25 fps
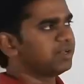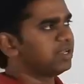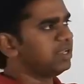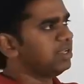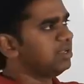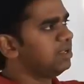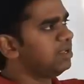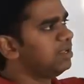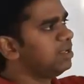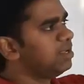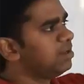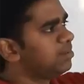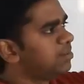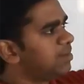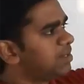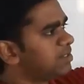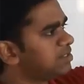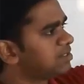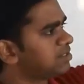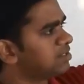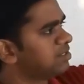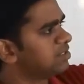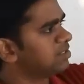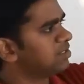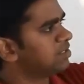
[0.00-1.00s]
Okay,
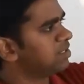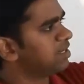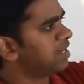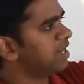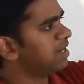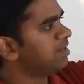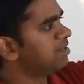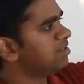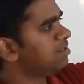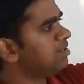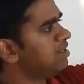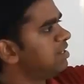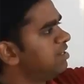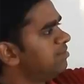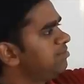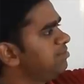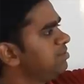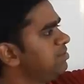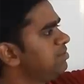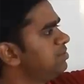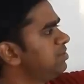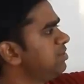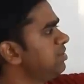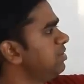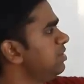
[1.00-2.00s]
first write the
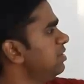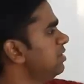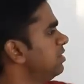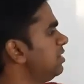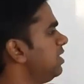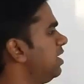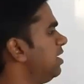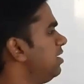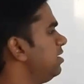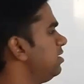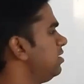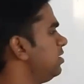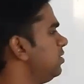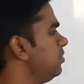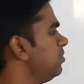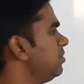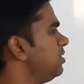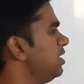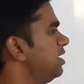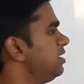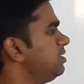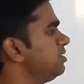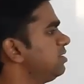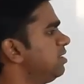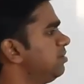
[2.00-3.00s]
definition, then give
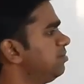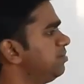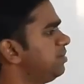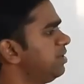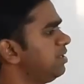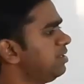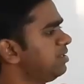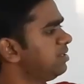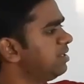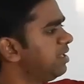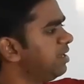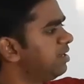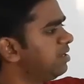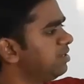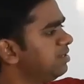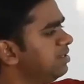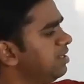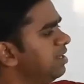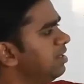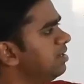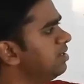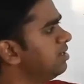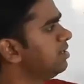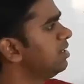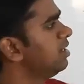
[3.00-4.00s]
the example,
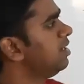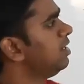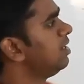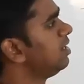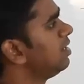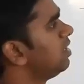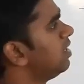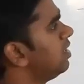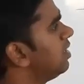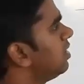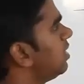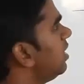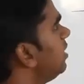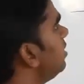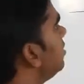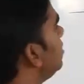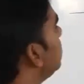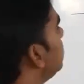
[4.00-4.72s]
then write the